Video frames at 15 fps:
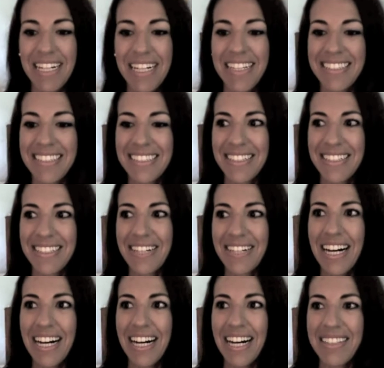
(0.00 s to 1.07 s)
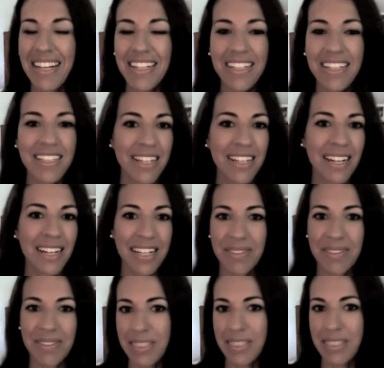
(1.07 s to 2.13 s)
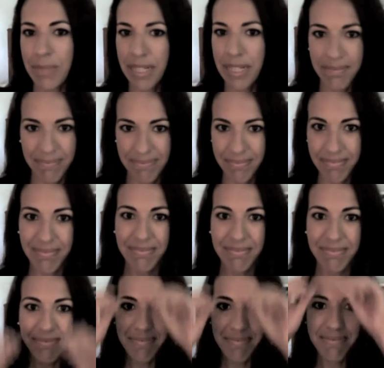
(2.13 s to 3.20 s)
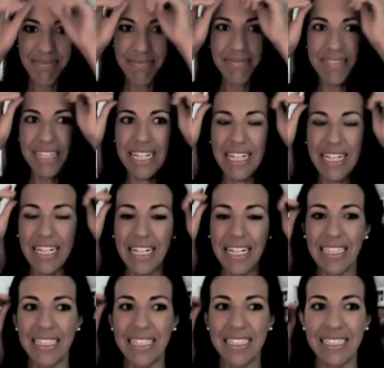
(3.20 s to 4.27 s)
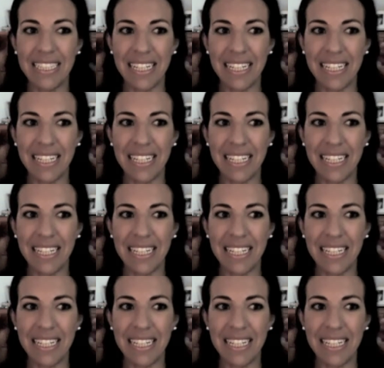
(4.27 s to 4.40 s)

So 9 o'clock I went to bed, and